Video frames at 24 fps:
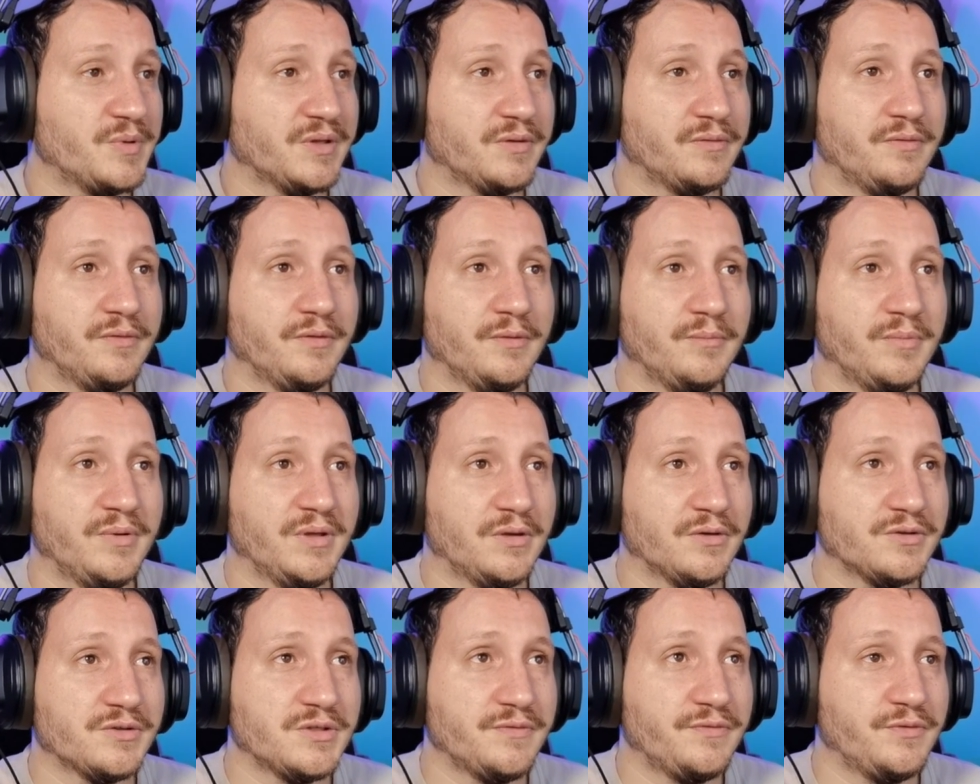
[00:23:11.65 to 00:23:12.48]
But
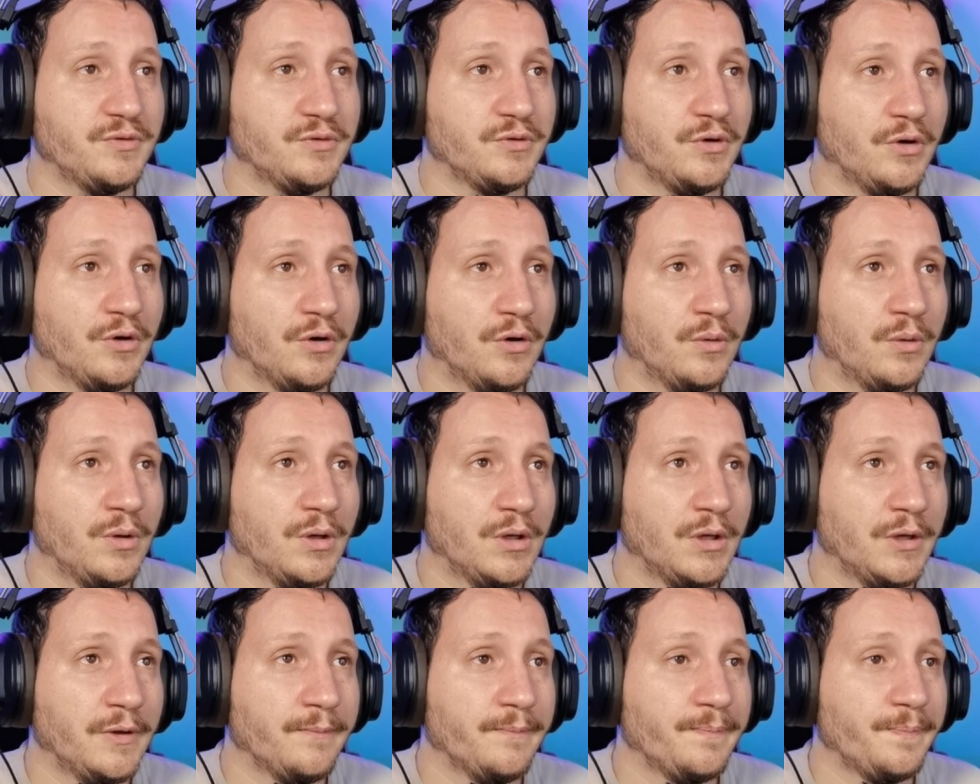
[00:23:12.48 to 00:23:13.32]
because if you go
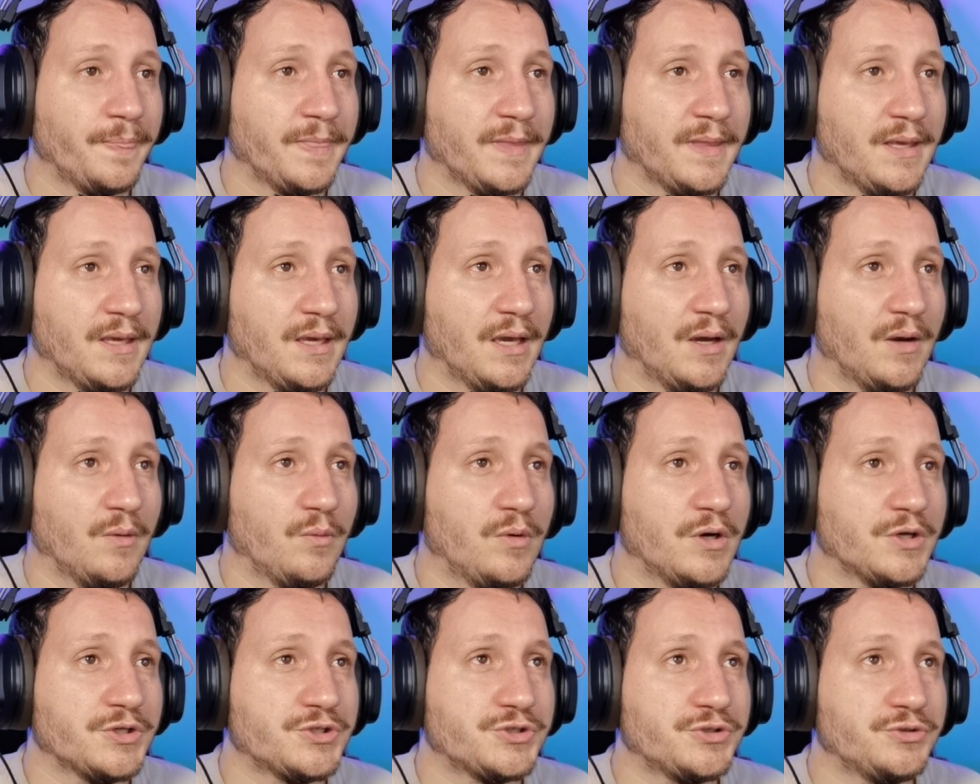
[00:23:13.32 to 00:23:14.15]

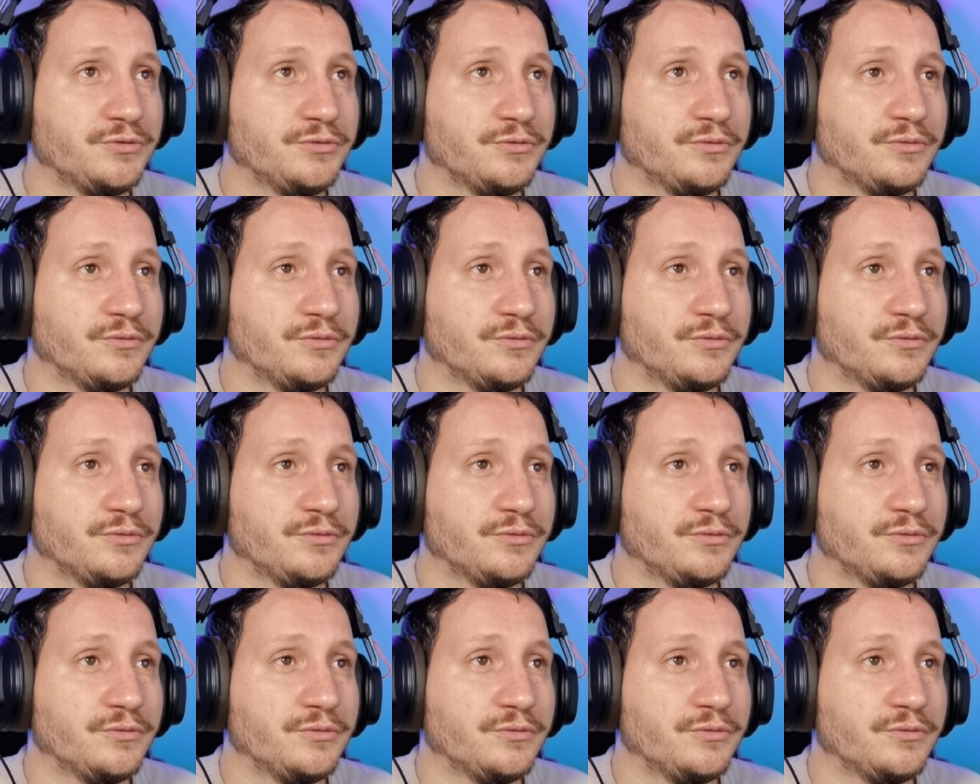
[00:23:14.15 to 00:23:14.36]
and look